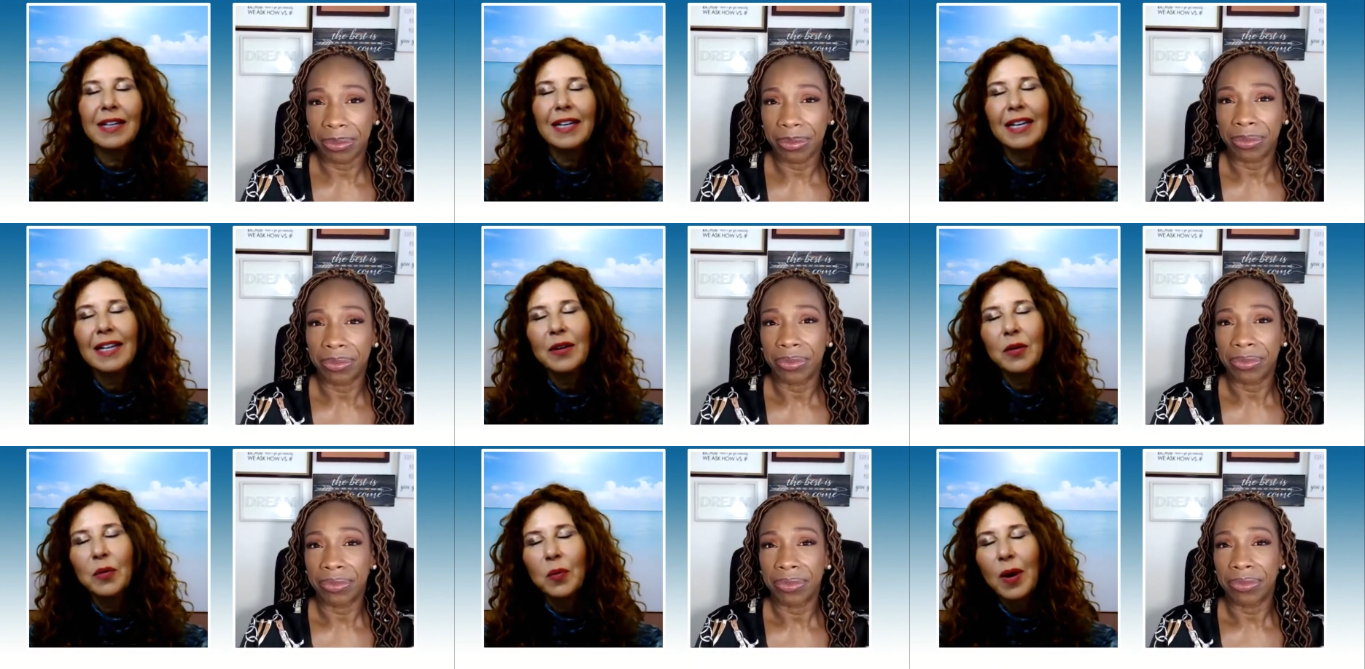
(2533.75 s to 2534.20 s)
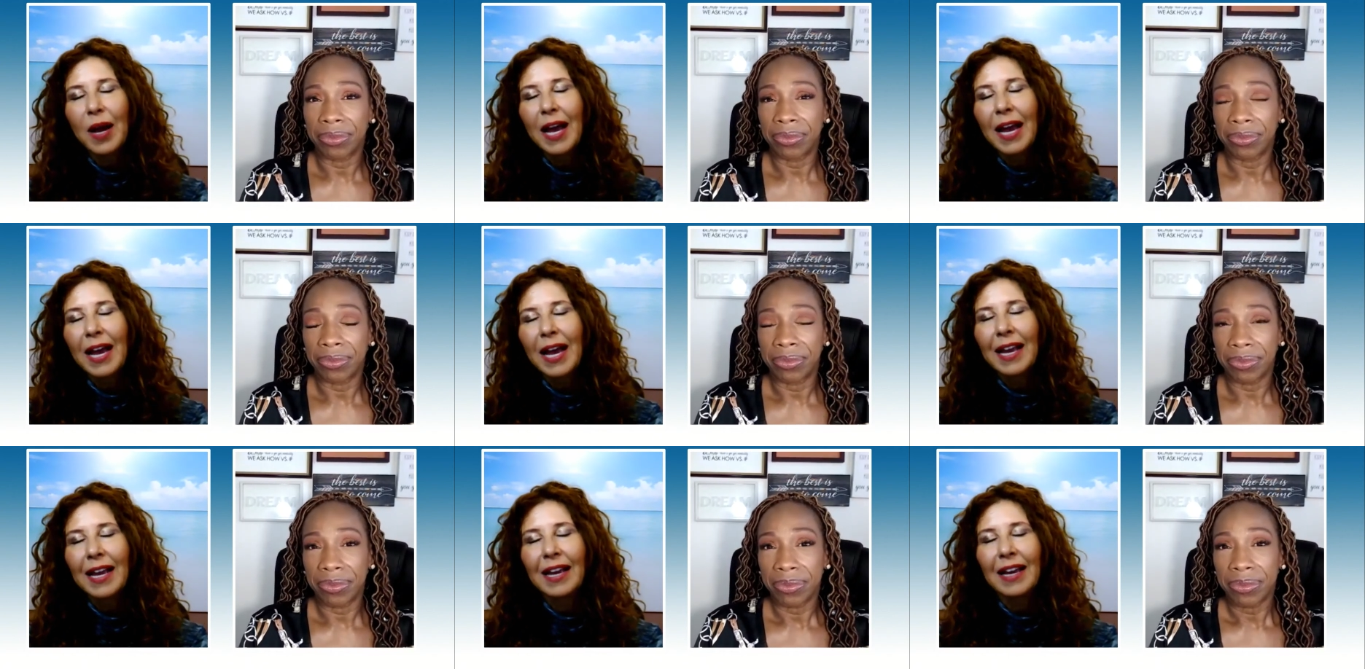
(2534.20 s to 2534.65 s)
Speaker 1: in a
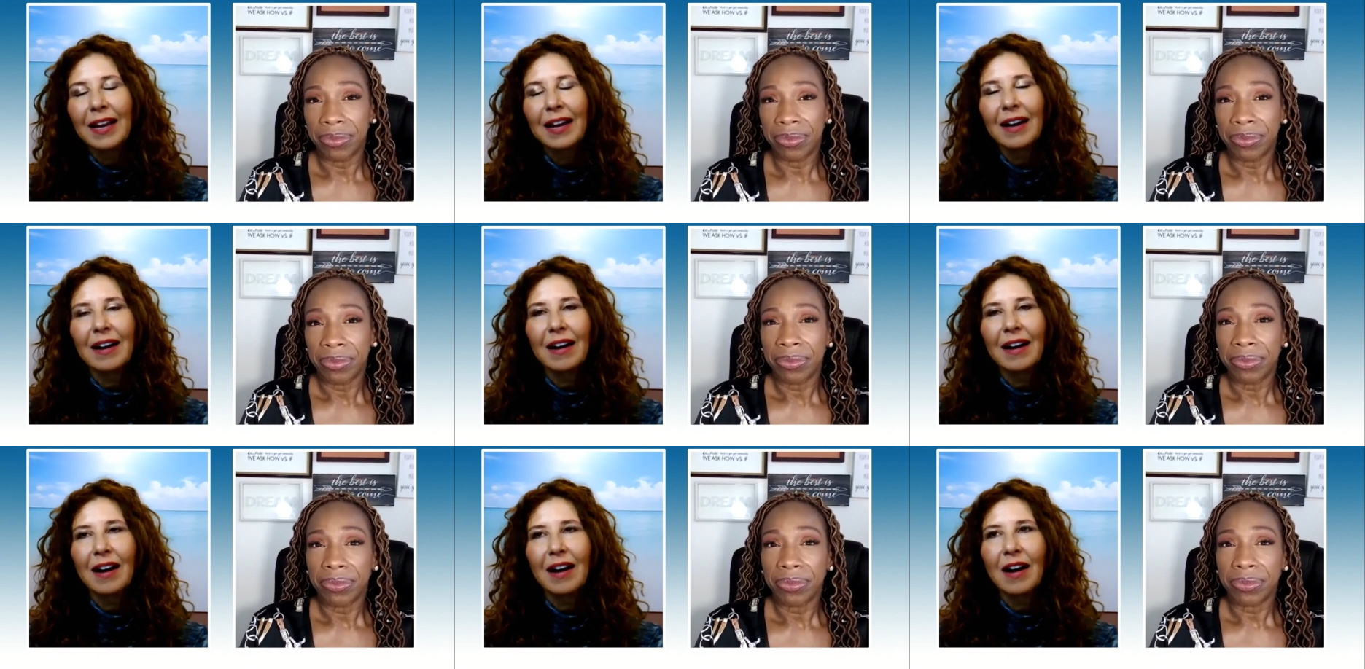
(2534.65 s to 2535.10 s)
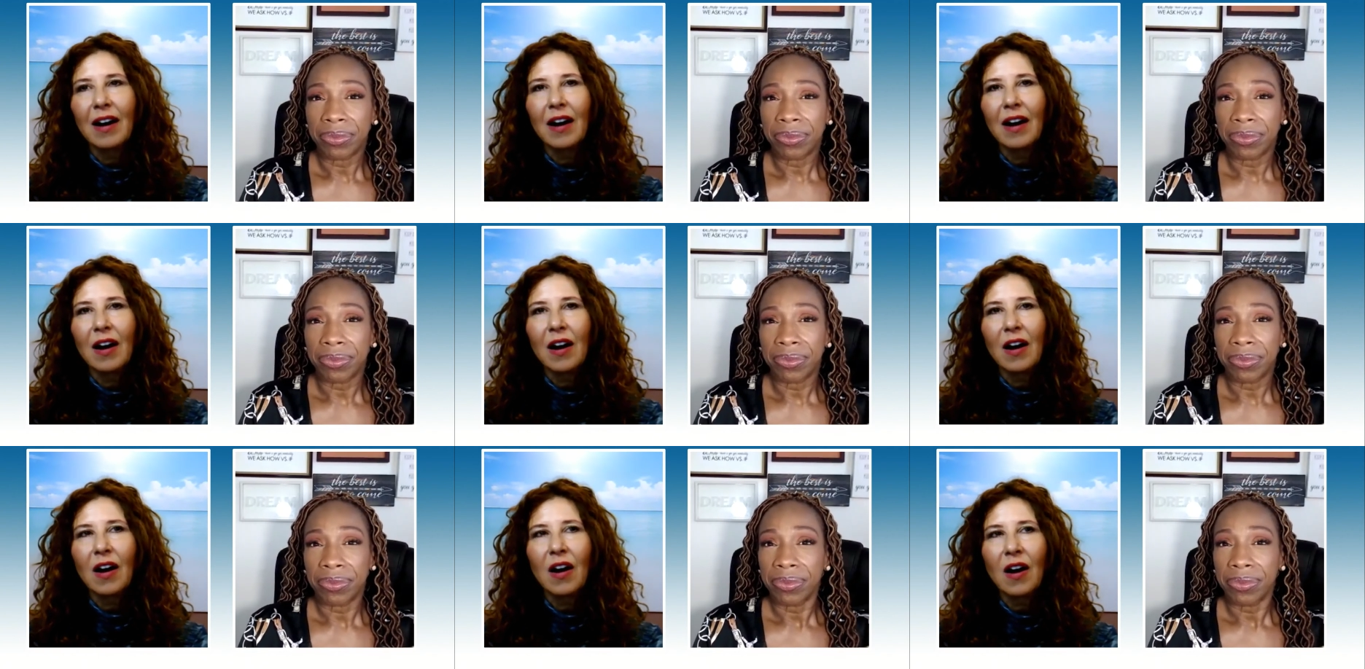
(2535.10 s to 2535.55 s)
way,
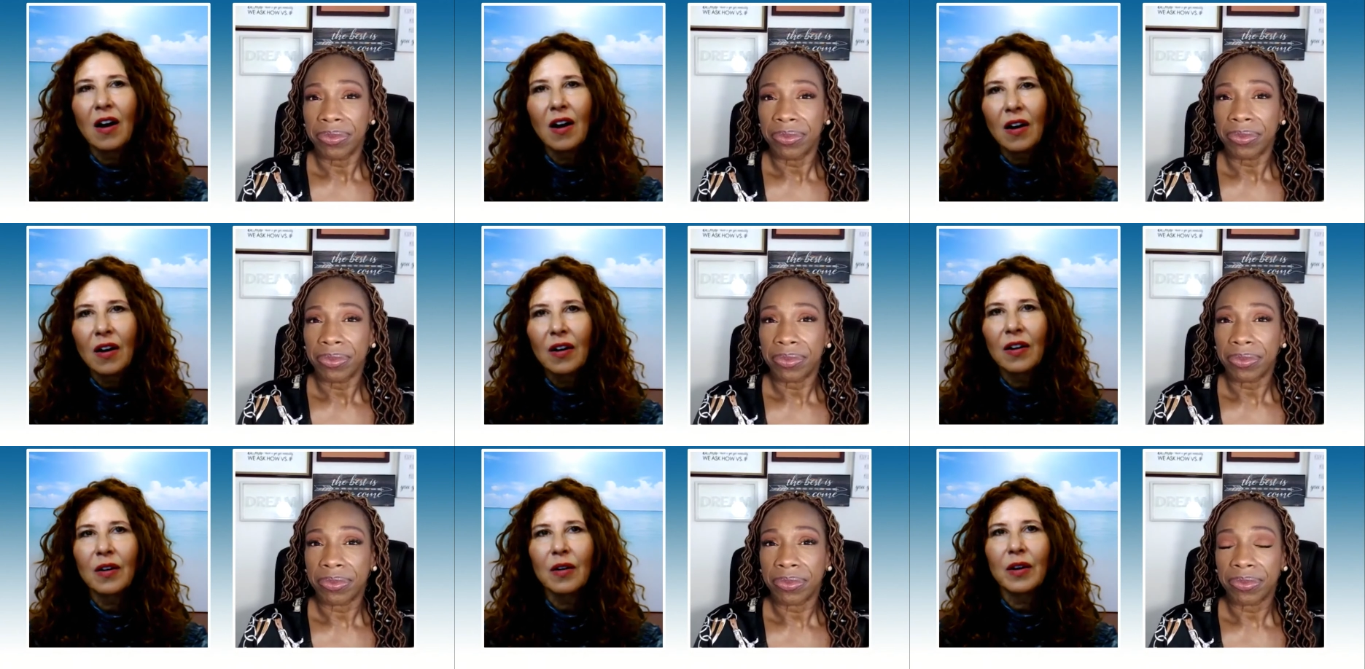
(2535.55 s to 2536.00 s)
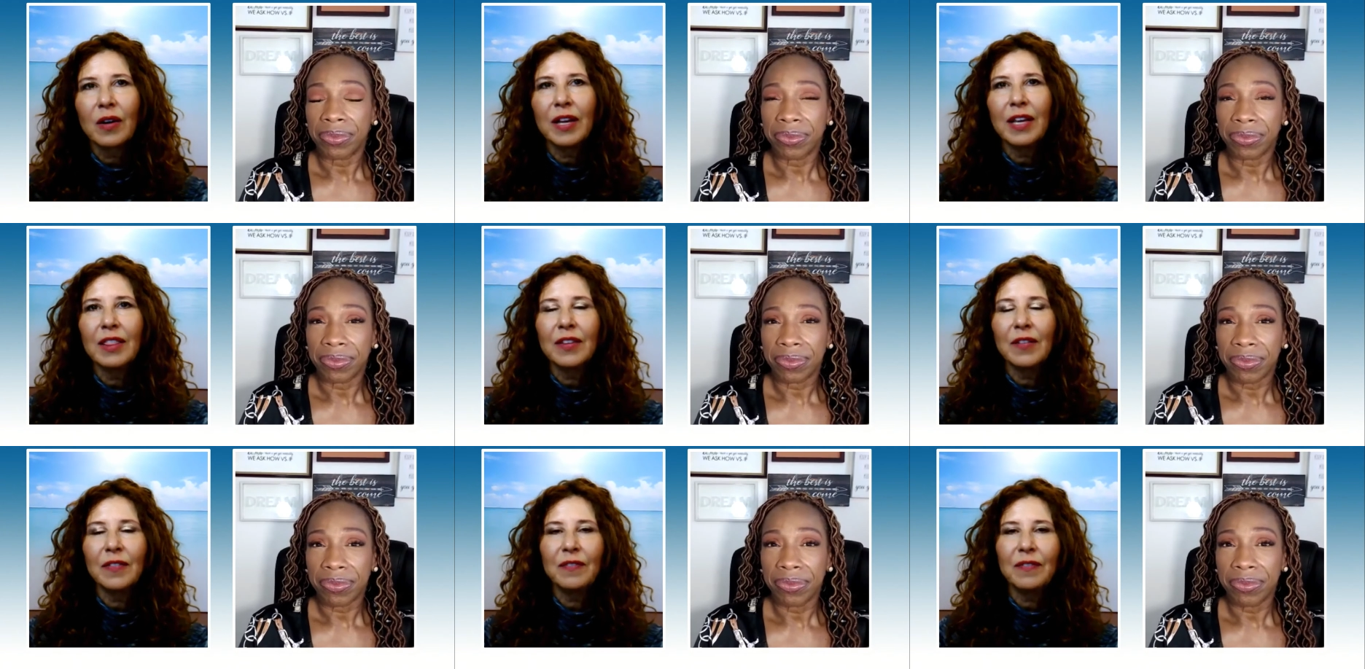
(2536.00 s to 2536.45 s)
are
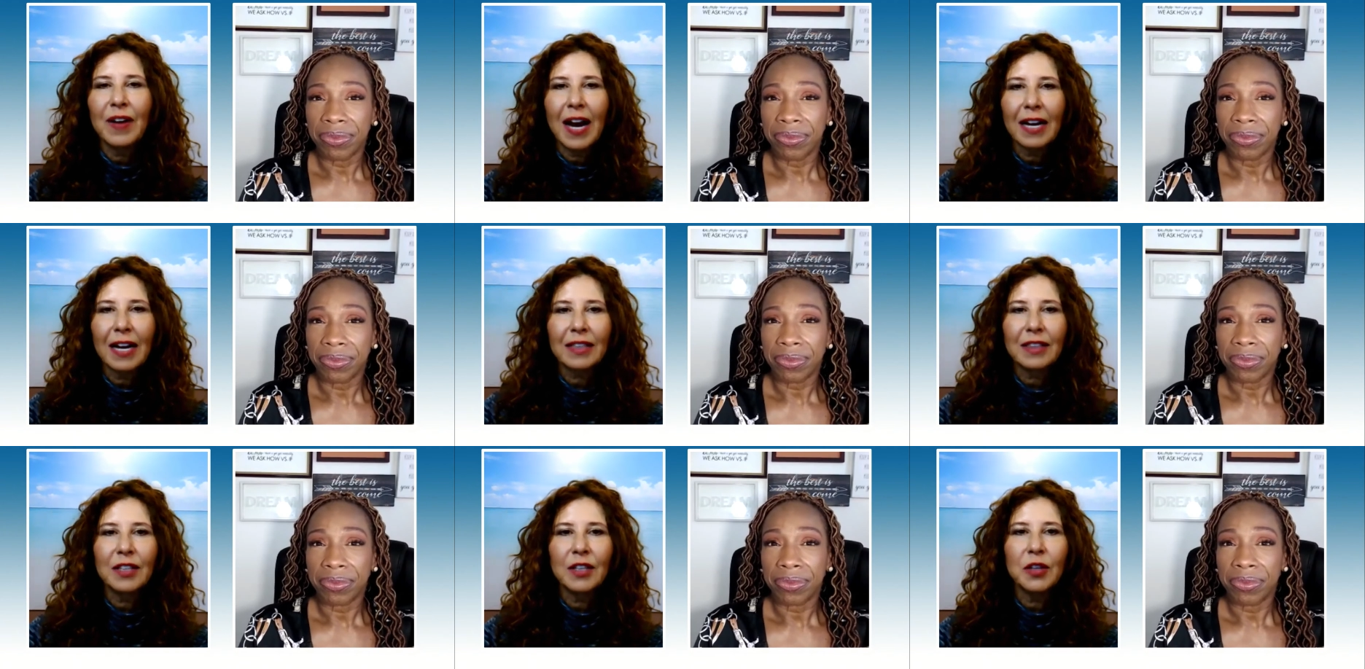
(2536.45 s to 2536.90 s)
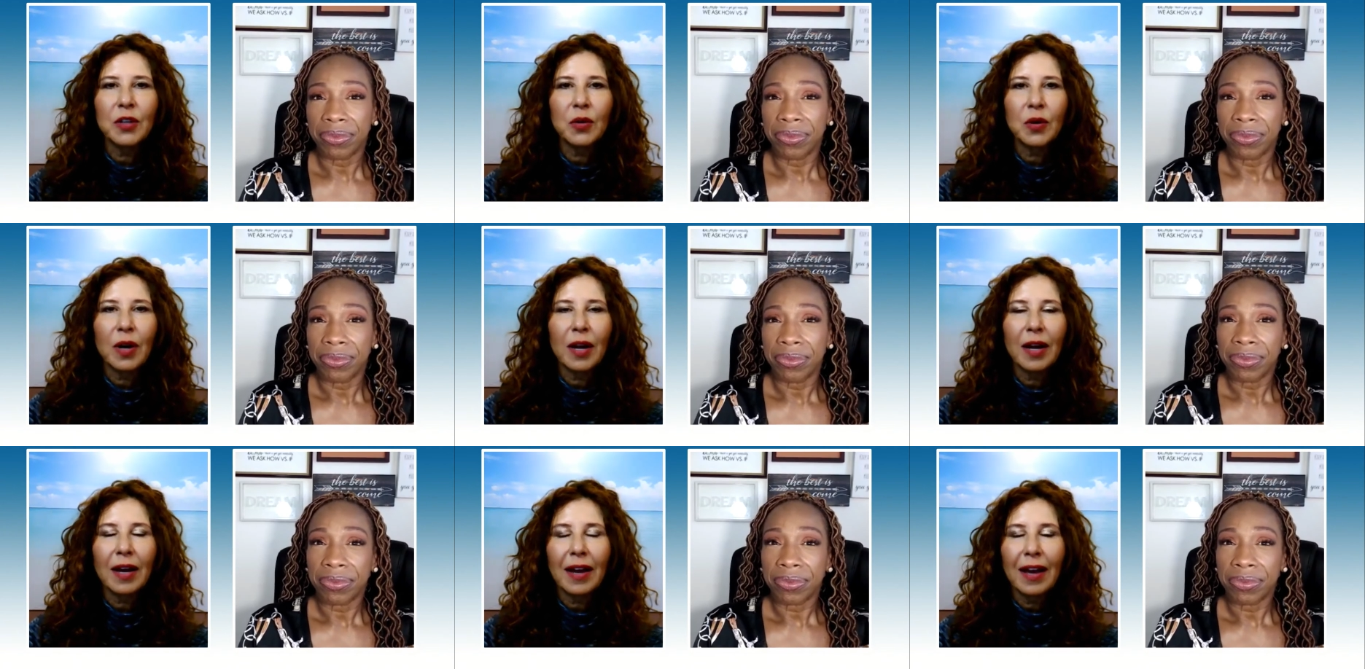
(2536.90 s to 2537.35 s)
in the fact that
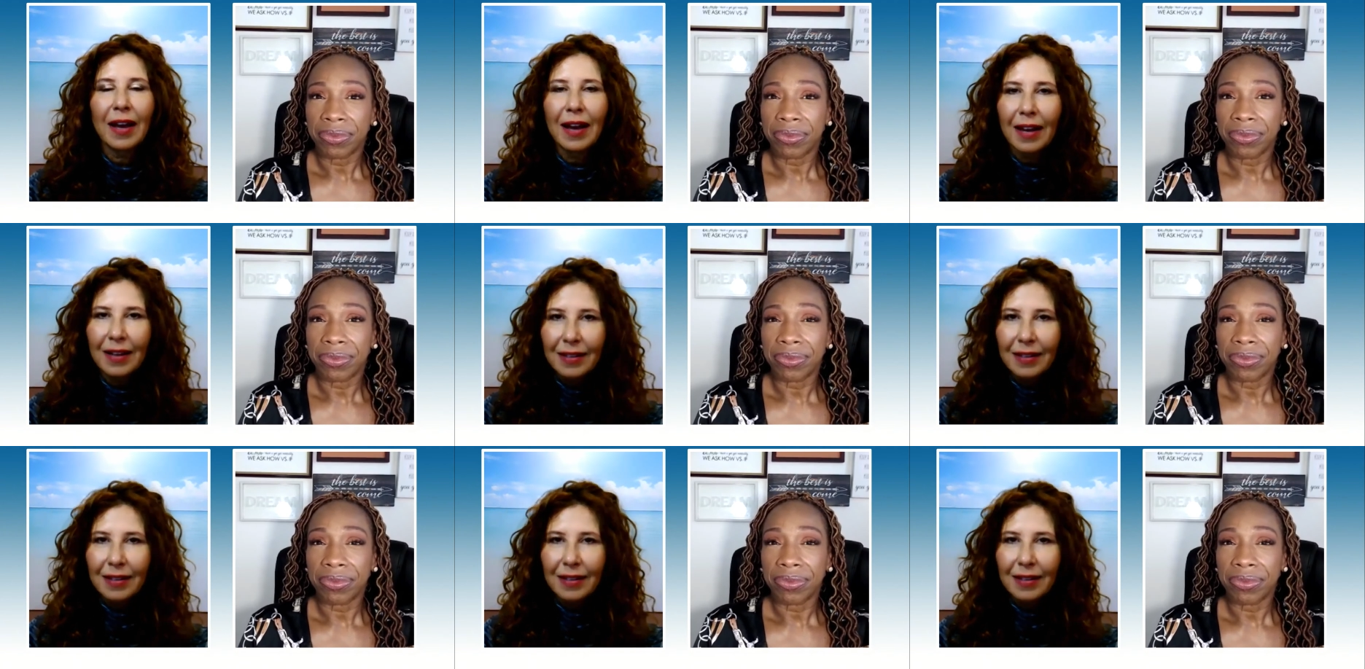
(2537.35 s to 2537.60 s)
you're